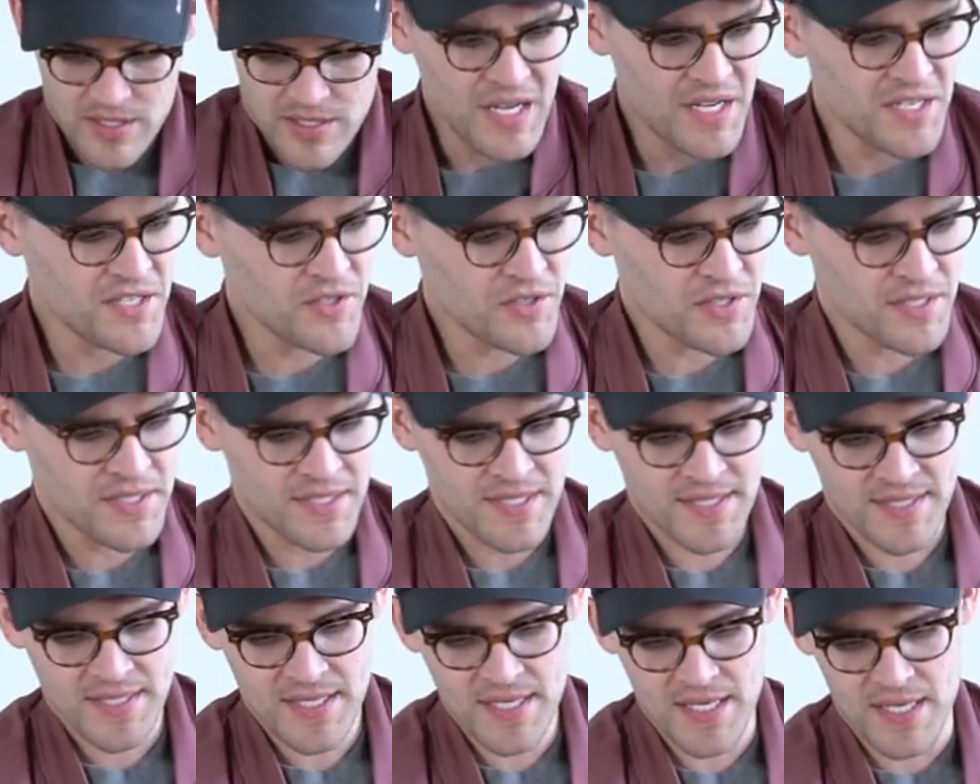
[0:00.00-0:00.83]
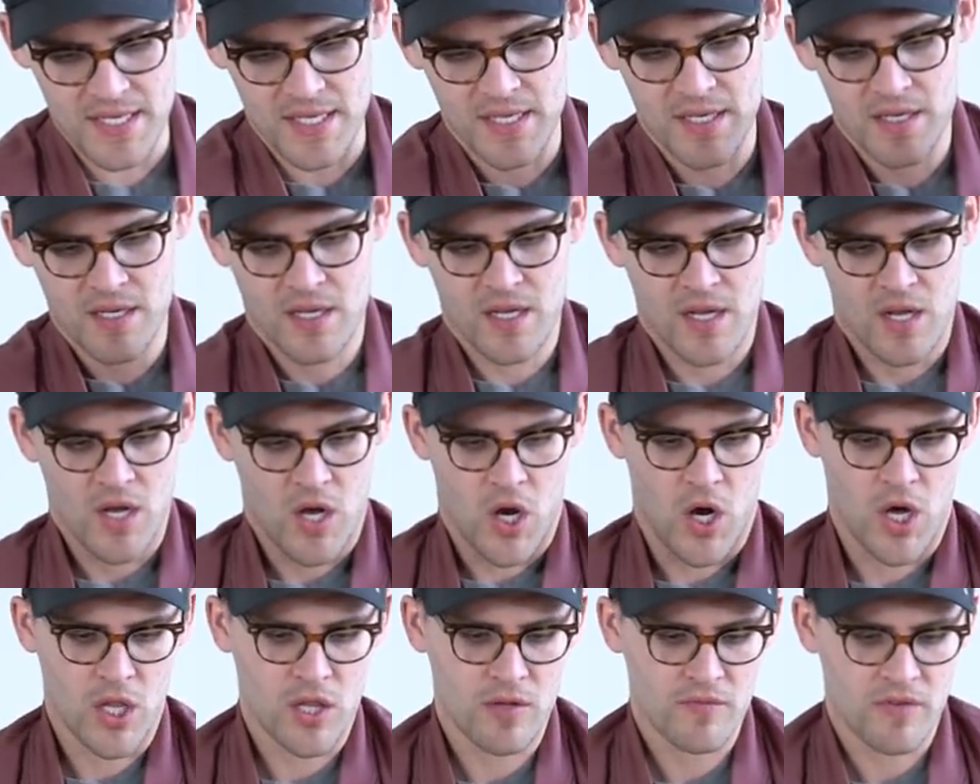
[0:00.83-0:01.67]
And you can see
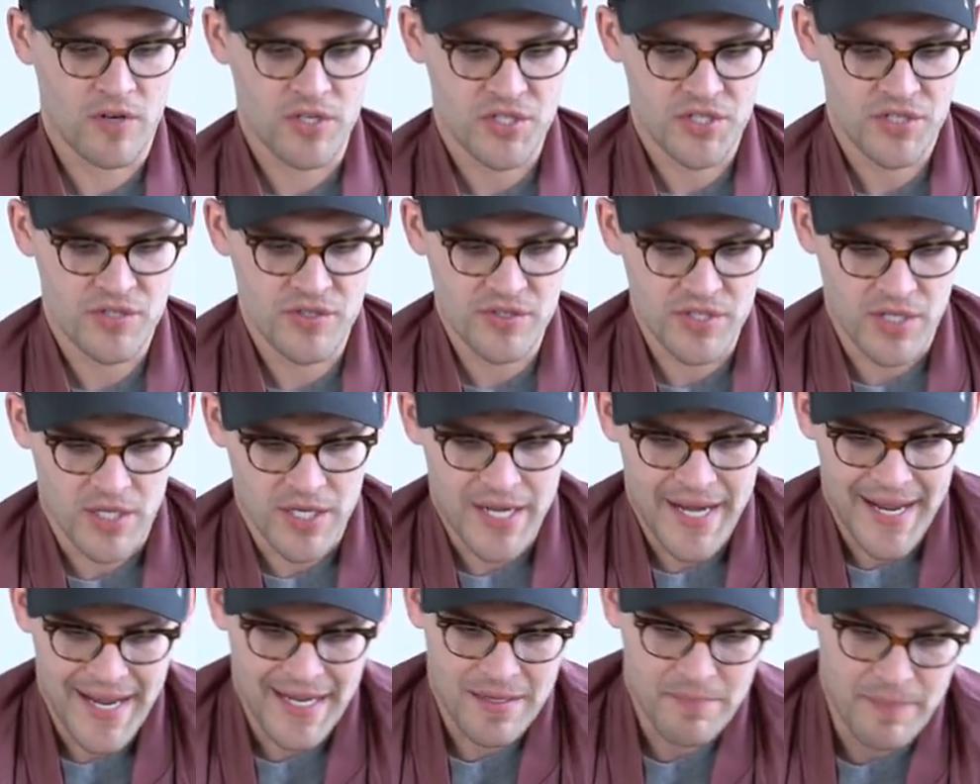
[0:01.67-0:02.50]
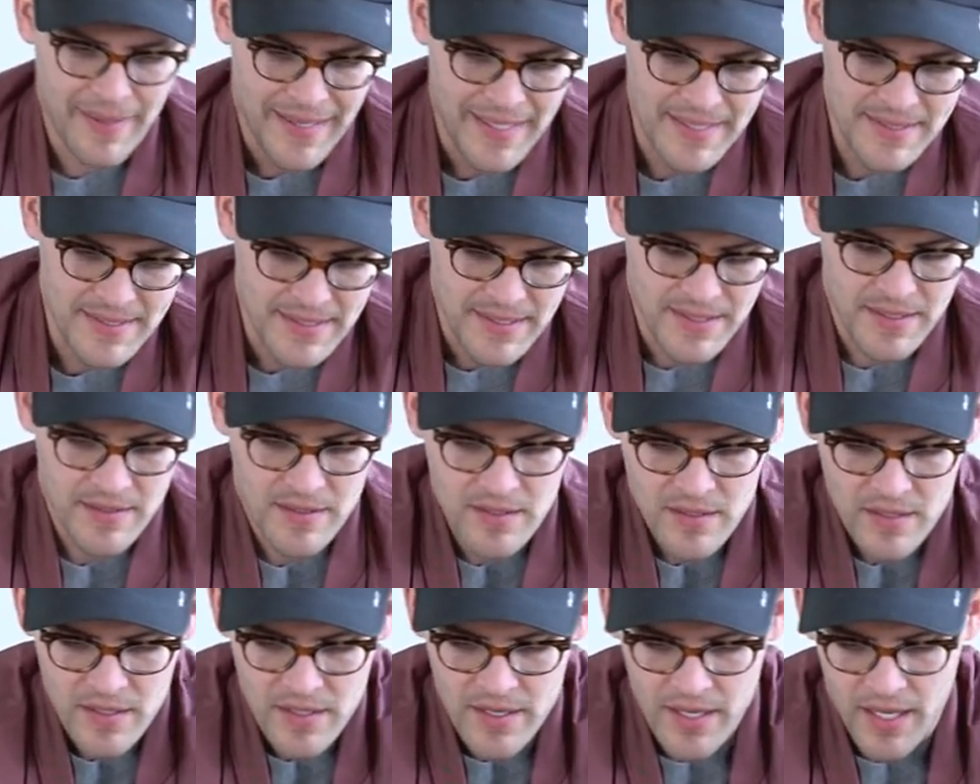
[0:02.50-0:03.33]
all of our shoes are hand painted
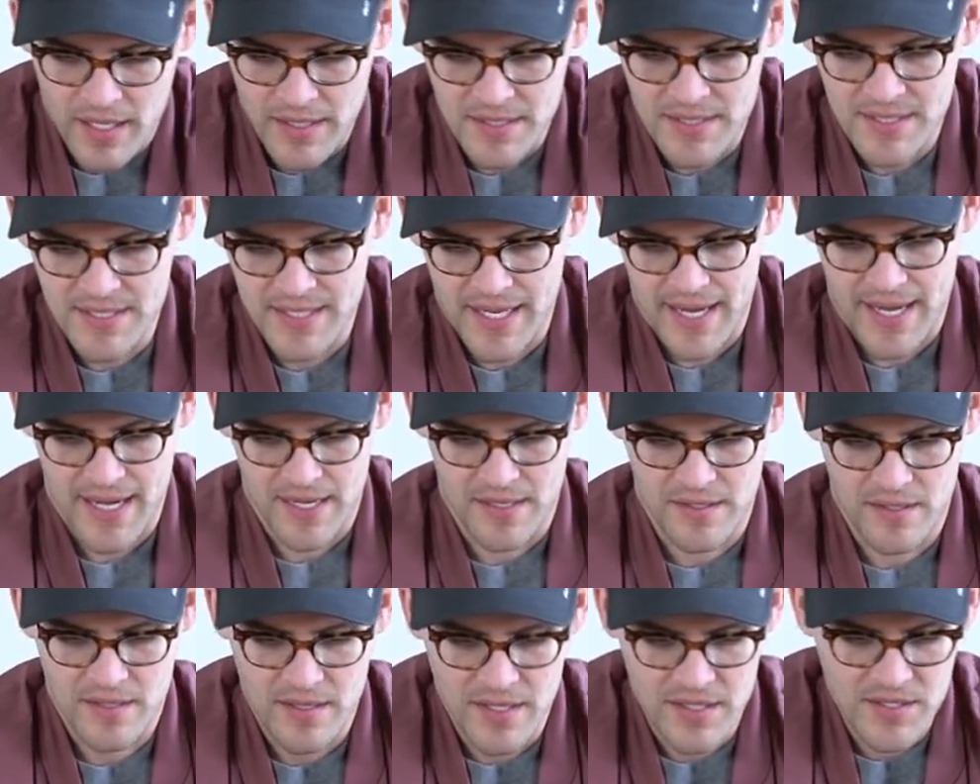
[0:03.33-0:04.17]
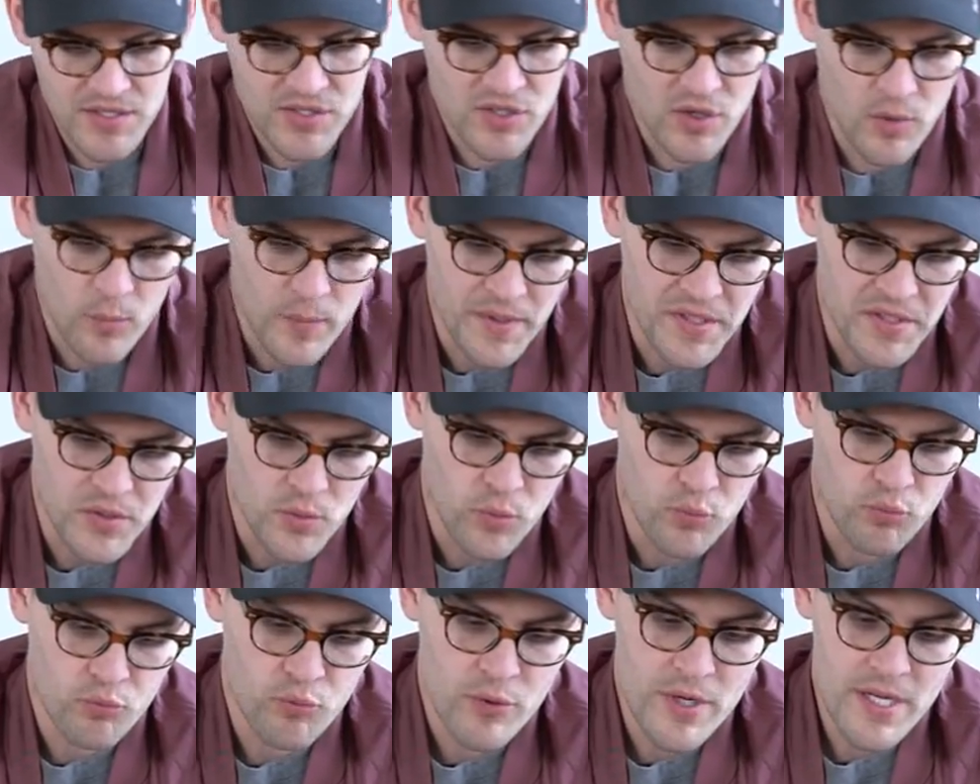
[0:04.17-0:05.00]
and stained. And so when you
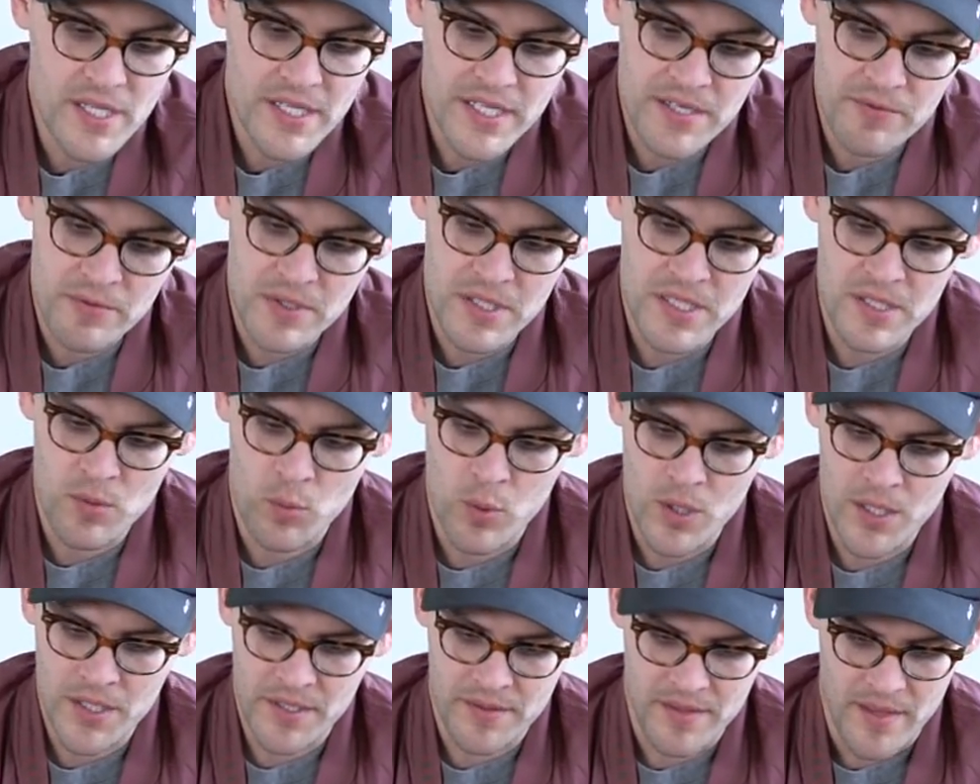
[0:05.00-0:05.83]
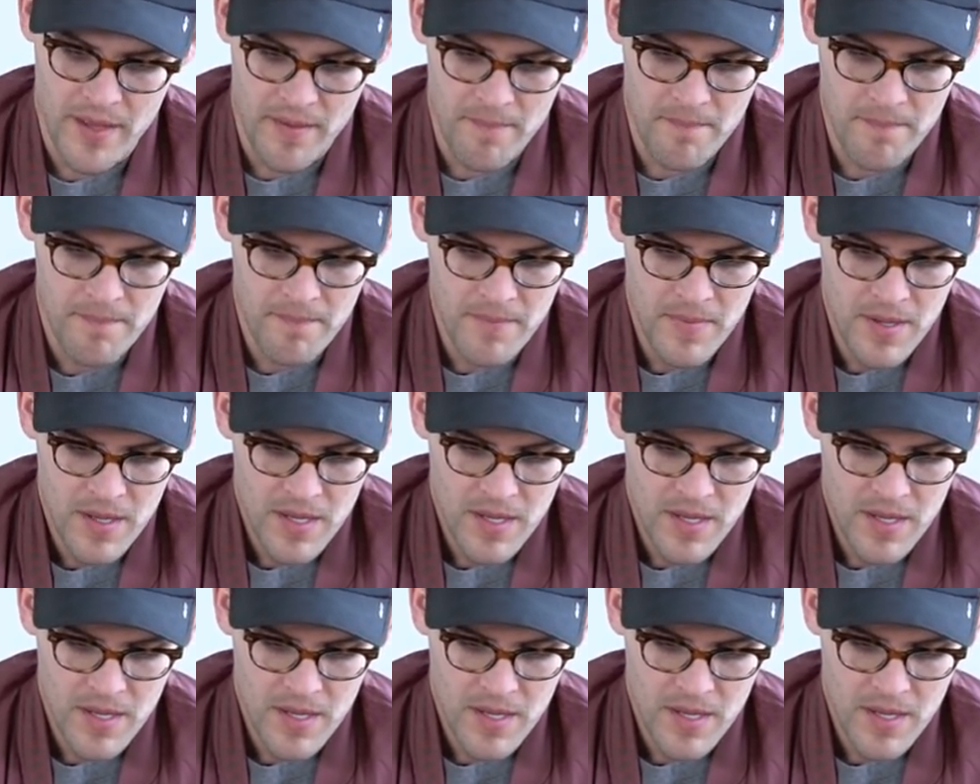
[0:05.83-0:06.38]
really, really work them,